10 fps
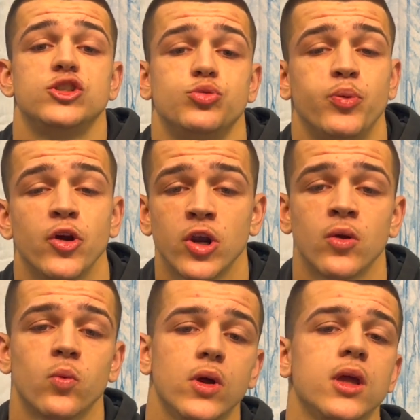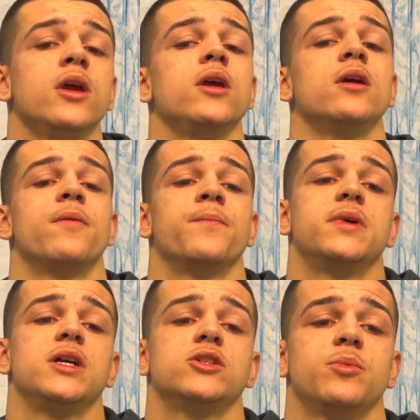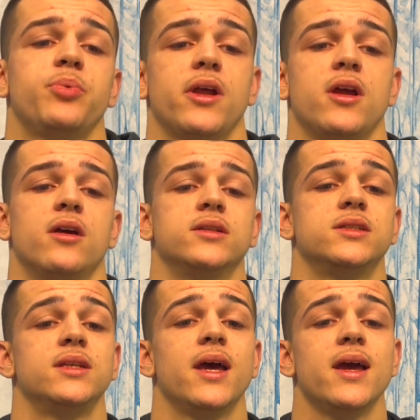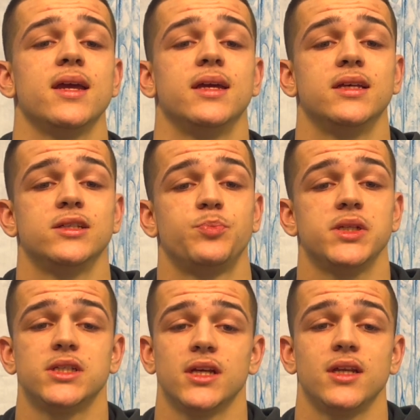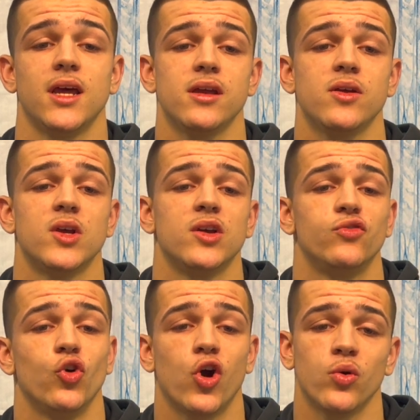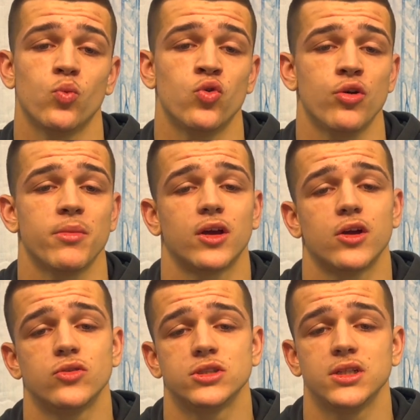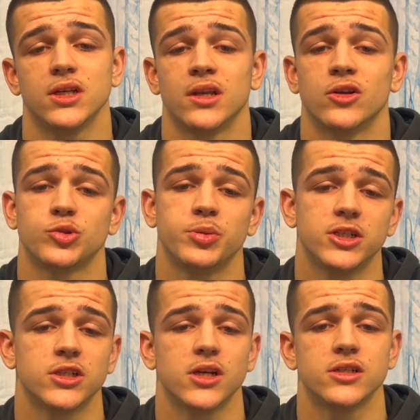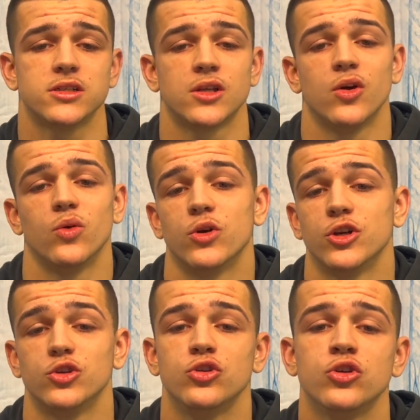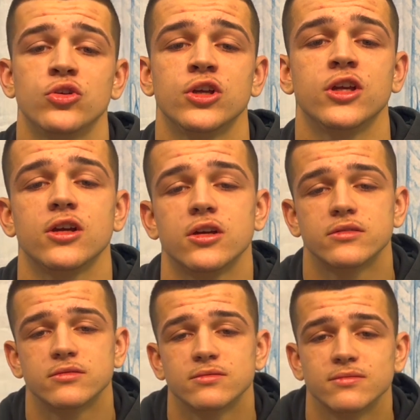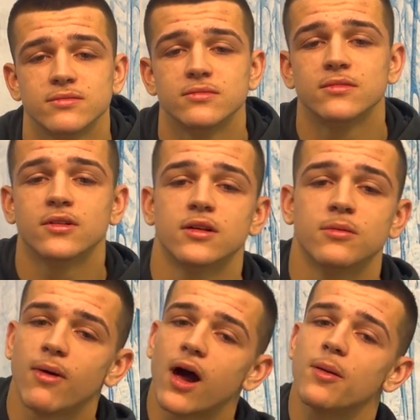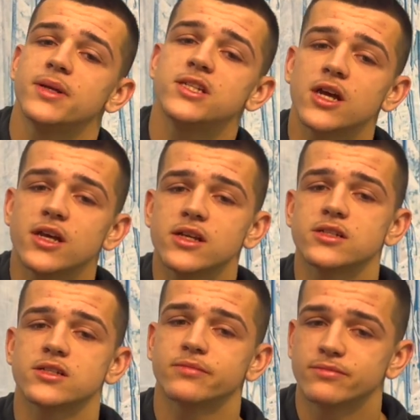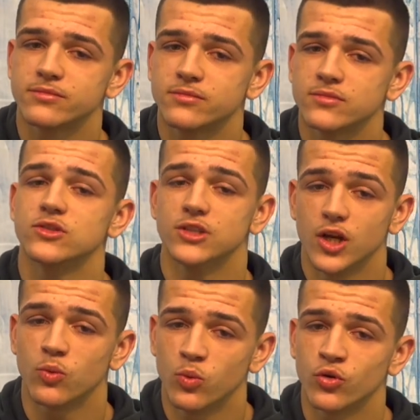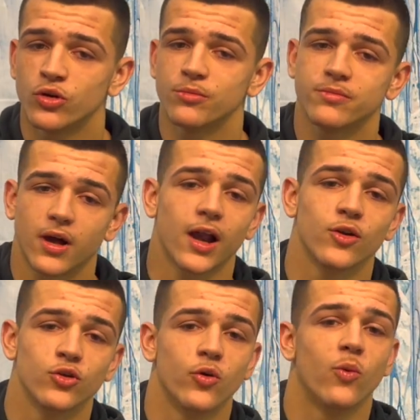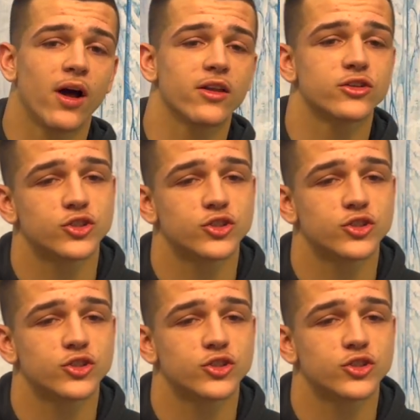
Spirit Week. Here's the plan. Today is PJ Day. If you aren't warm and cozy in those PJs, what are you doing? My PJs, they're warm. I don't know why they're